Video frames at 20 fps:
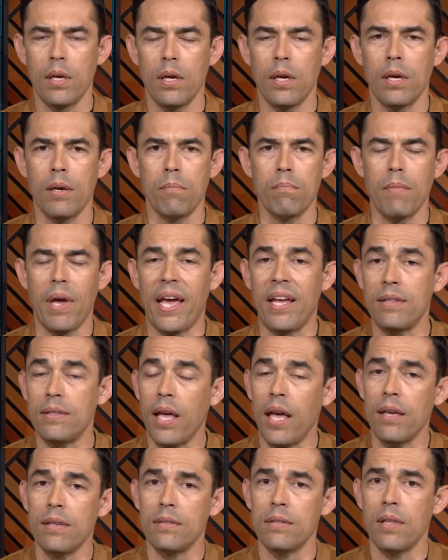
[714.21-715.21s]
8
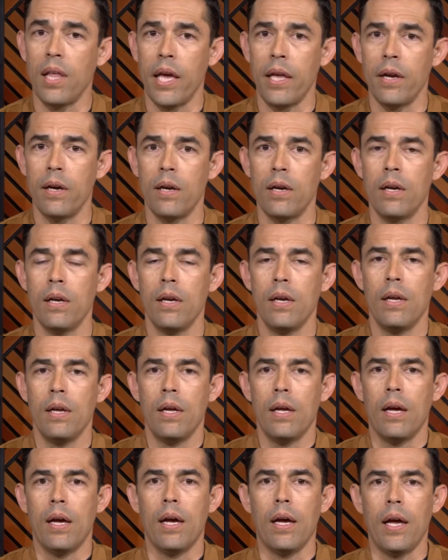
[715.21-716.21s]
days later
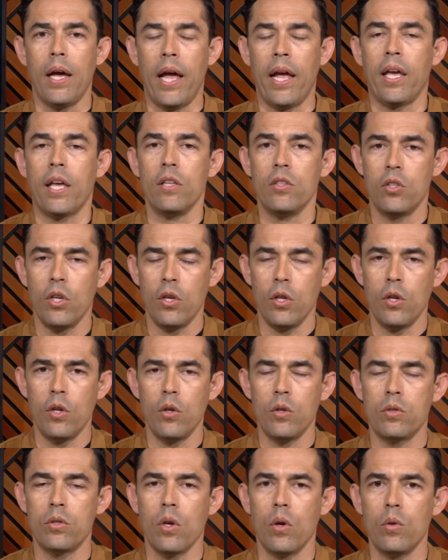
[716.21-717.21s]
and continue to
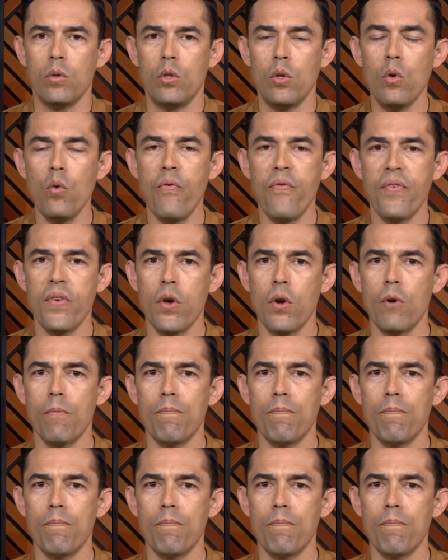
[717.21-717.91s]
do so. Do you feel